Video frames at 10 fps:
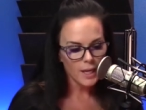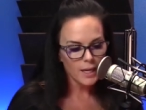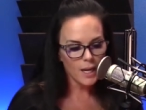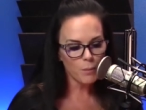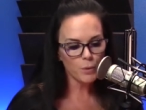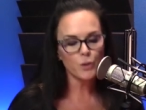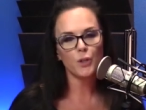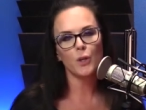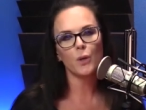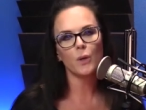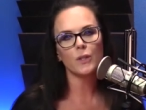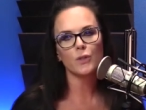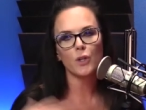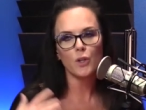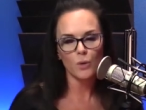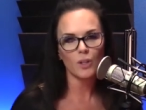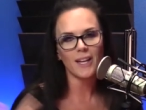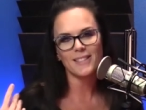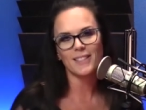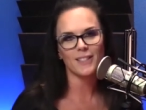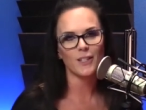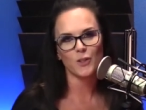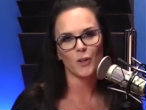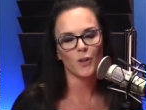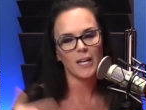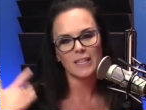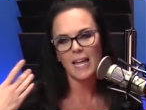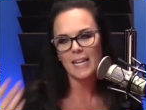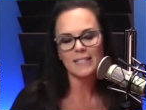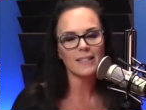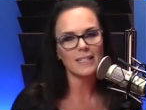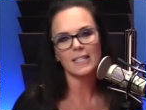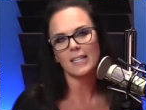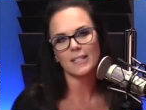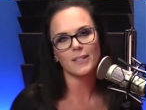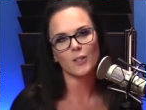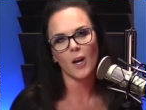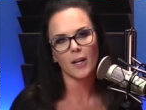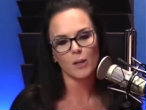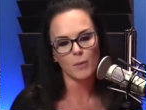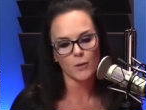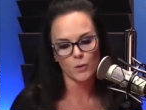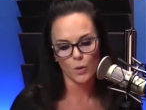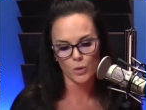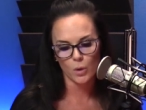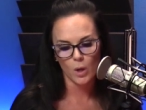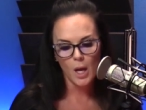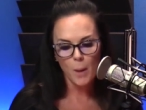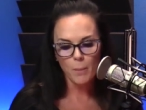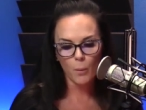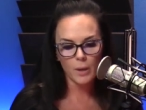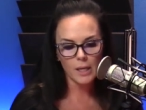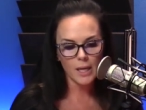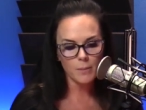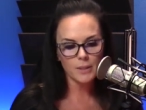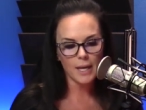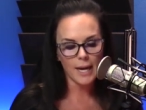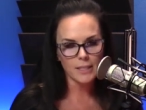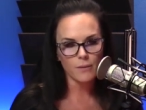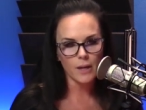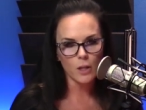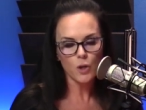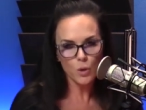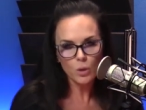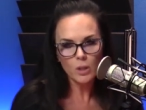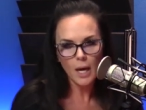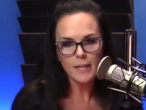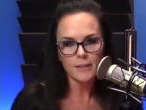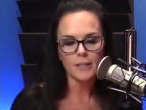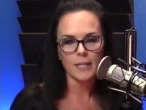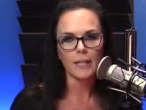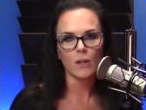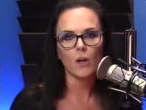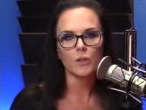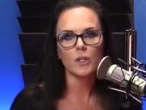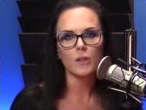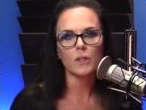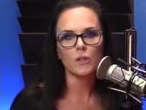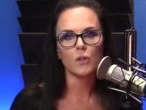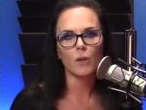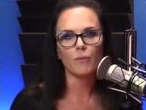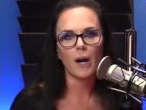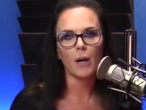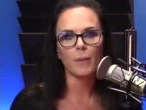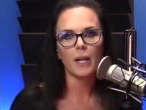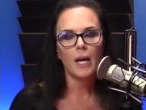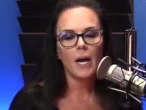Number two is to utilize the digital. I led us into this in talking about social, but when it comes to activating, utilize the technology in the digital environment.